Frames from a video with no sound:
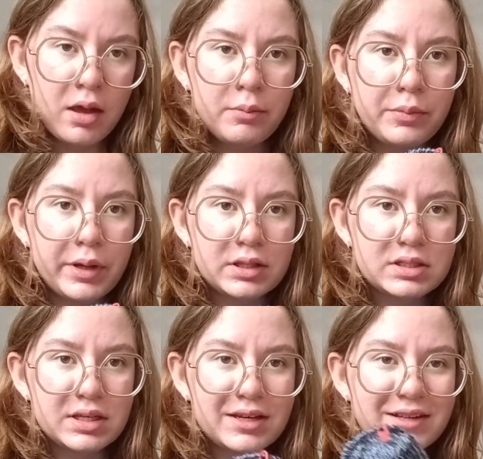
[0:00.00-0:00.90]
but
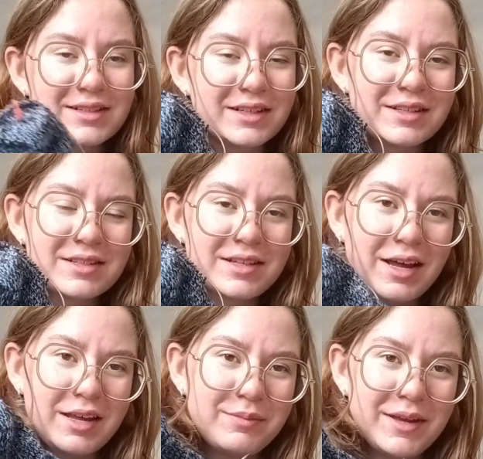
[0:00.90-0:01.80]
since
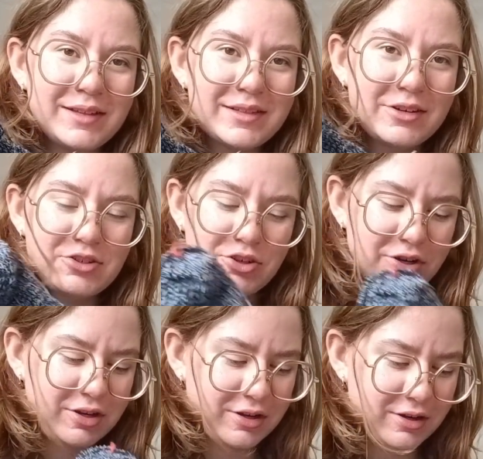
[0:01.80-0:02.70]
I picked such
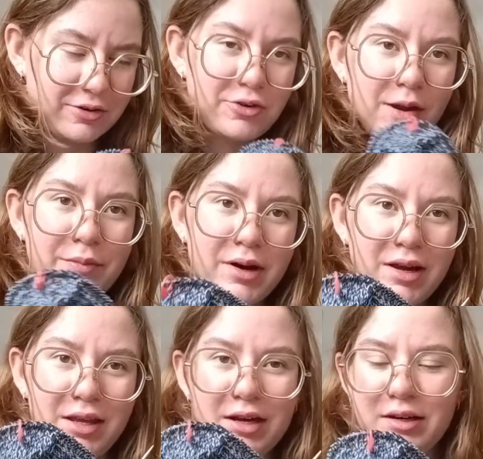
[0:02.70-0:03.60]
a grandpa
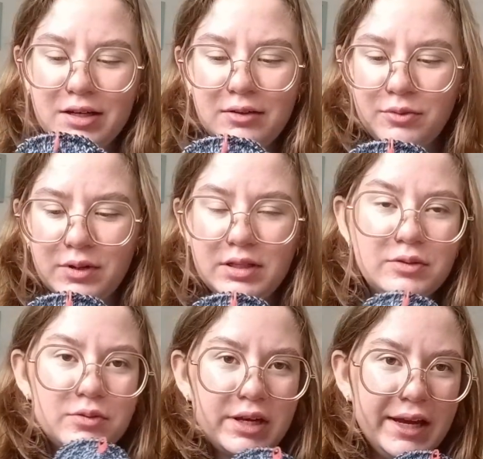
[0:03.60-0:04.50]
yarn where
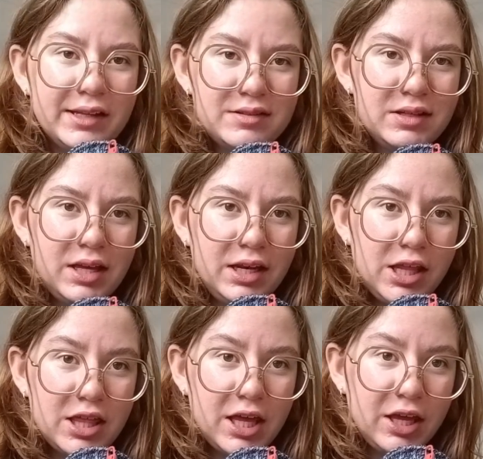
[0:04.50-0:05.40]
you can't see
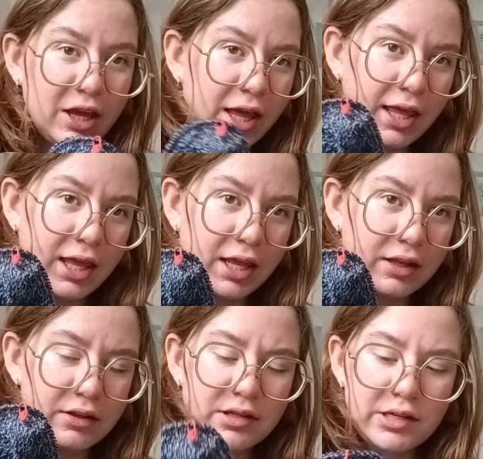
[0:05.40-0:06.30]
anything
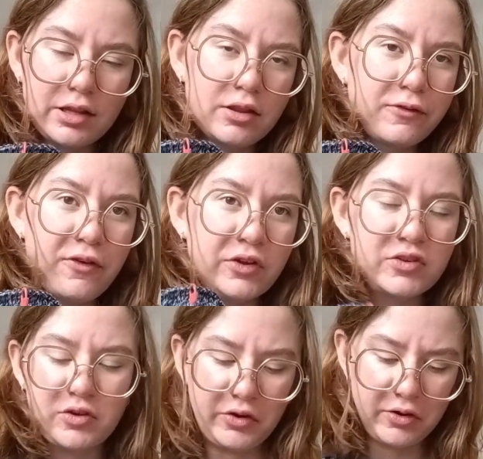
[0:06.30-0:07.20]
and the first
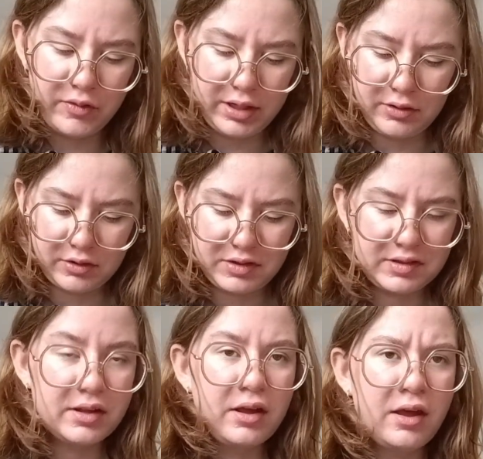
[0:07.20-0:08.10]
sock already
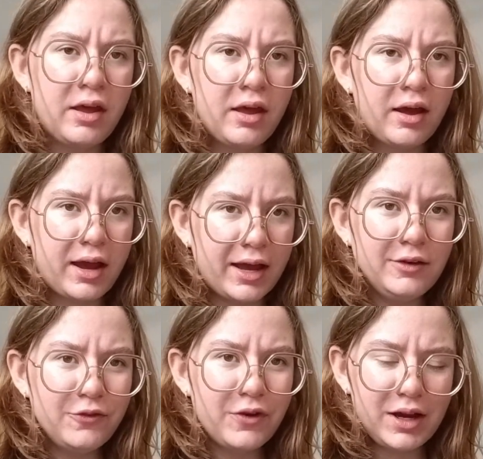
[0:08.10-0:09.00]
looks kind
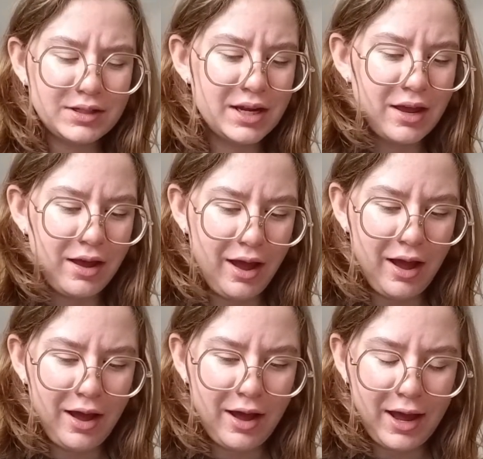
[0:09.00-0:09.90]
of fucked,
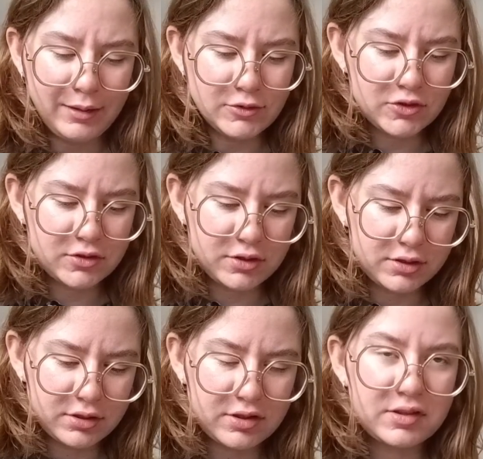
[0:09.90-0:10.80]
I'm just
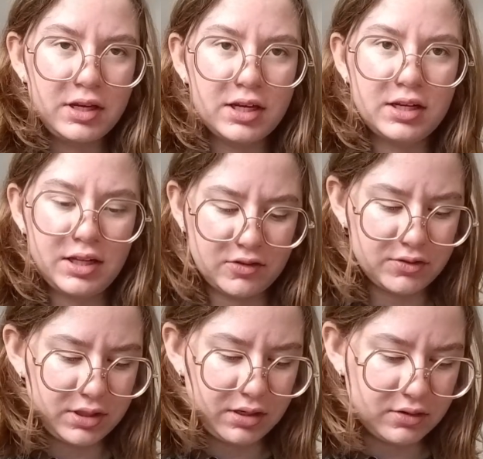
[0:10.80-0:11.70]
gonna sneak in an
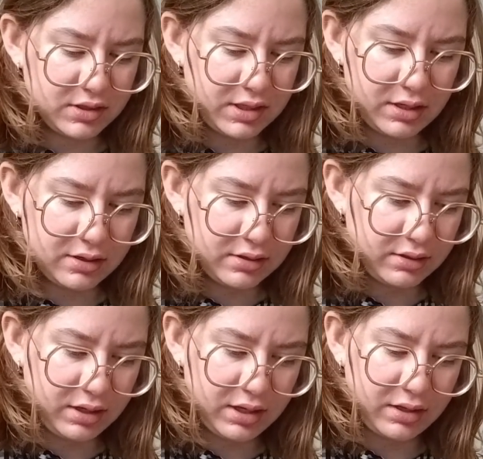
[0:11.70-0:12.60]
extra decrease here
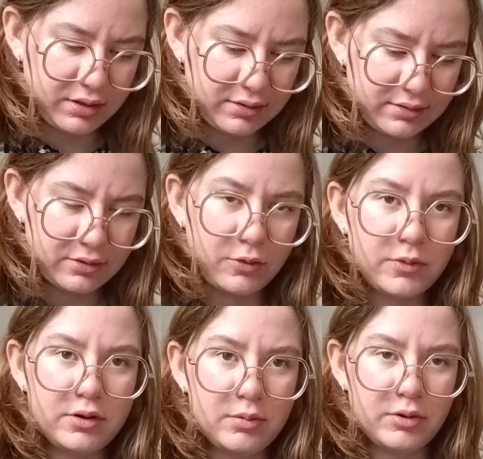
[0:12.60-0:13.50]
and not
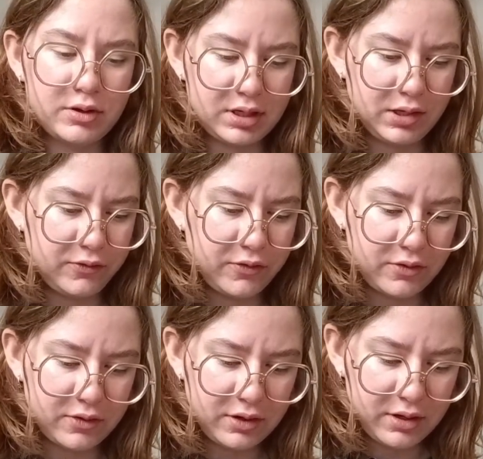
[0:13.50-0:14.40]
worry about it any
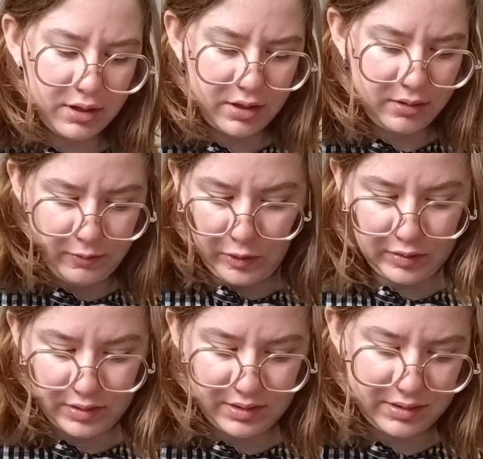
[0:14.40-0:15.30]
further,
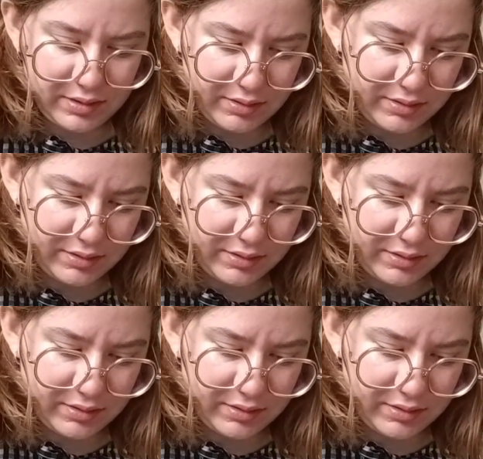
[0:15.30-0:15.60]
because